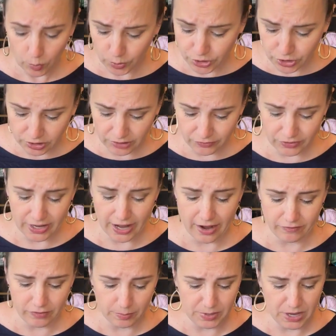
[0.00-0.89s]
We don't even
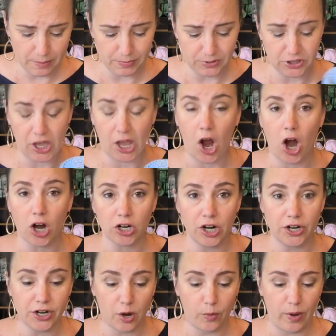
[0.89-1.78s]
have them yet, but they
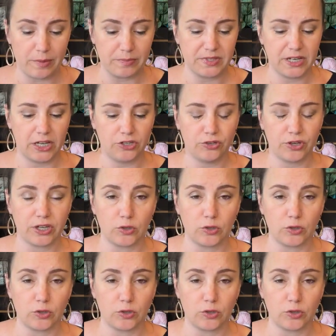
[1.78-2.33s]
are on our website.